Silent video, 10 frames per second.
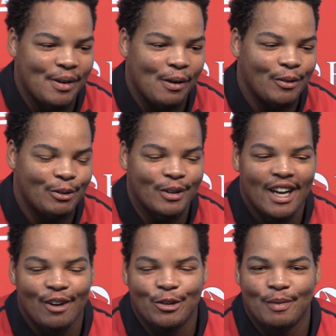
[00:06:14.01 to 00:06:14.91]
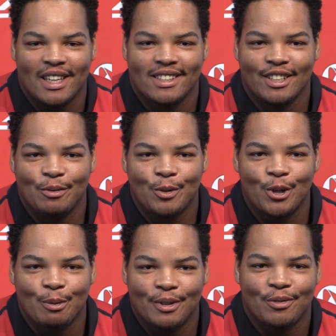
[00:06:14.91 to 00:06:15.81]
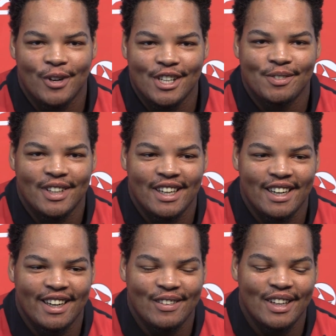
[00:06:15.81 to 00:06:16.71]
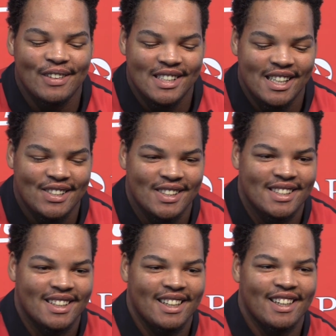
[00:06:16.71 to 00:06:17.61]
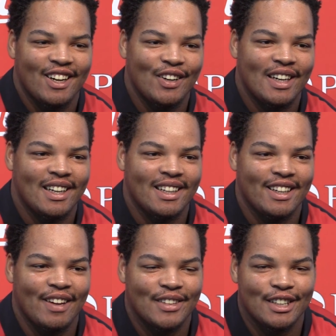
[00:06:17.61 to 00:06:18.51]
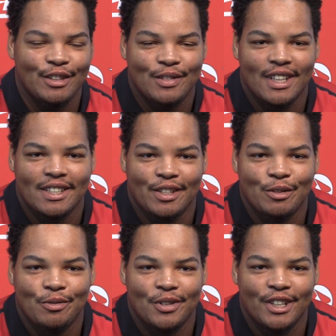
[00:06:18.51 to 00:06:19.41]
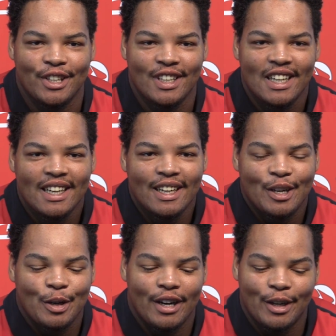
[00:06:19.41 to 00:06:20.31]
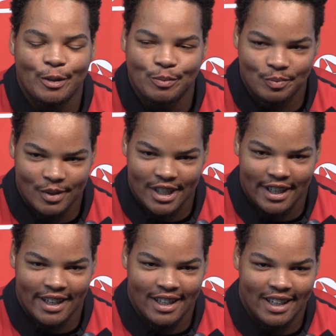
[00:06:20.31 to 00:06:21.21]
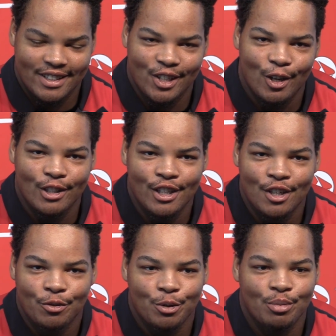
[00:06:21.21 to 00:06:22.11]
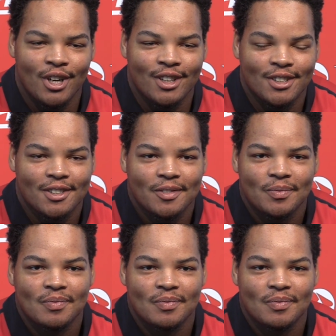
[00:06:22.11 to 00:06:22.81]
Well, we're not roommates anymore, but freshman year, it was interesting. You know, you have to lead things on the field. But it's all love. We're brothers.